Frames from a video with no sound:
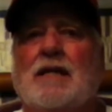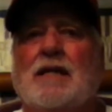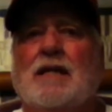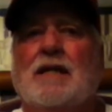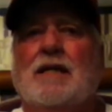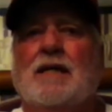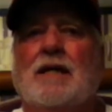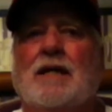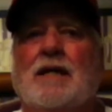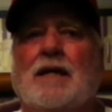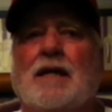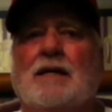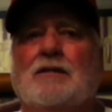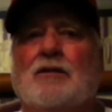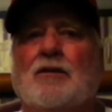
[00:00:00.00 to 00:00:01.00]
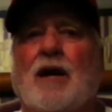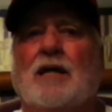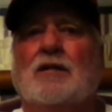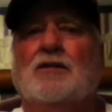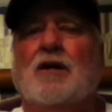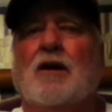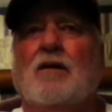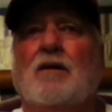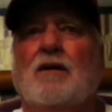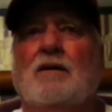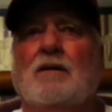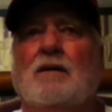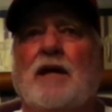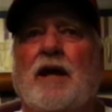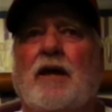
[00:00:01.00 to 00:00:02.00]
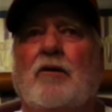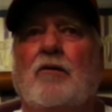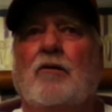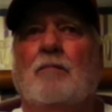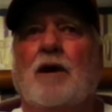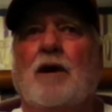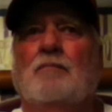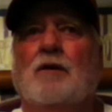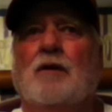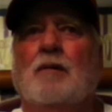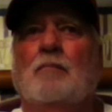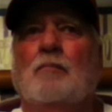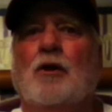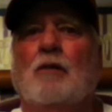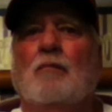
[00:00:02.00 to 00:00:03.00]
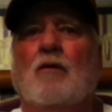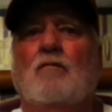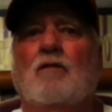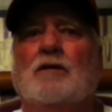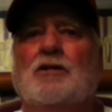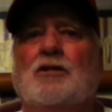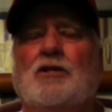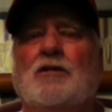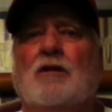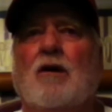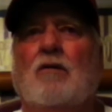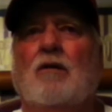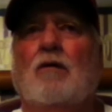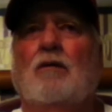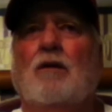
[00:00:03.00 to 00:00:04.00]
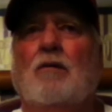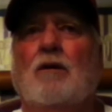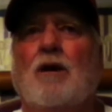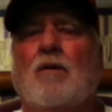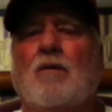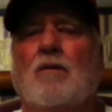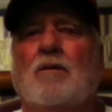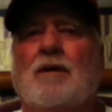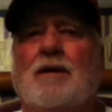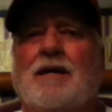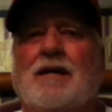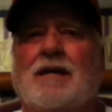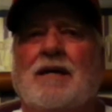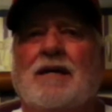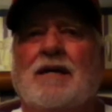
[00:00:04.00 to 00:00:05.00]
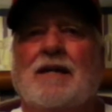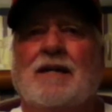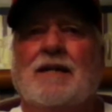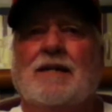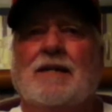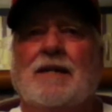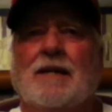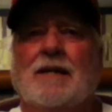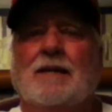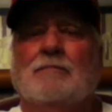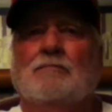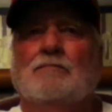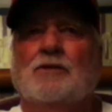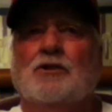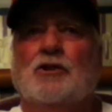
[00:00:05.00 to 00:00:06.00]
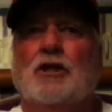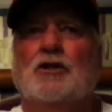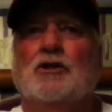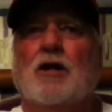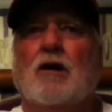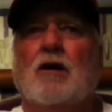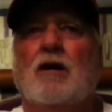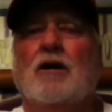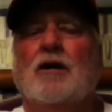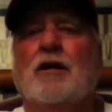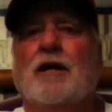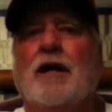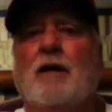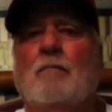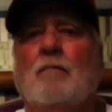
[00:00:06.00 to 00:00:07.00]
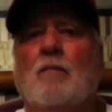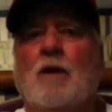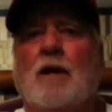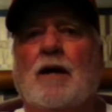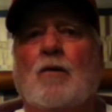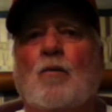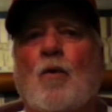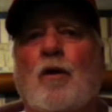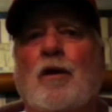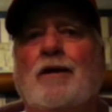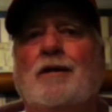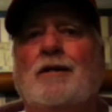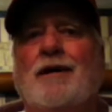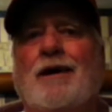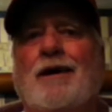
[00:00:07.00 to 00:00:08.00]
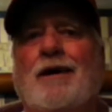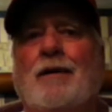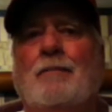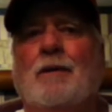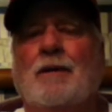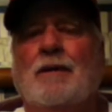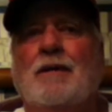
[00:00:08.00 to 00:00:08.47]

And so I started gathering them up to put them over, and she said, oh, no. And she started looking at them like one at a time.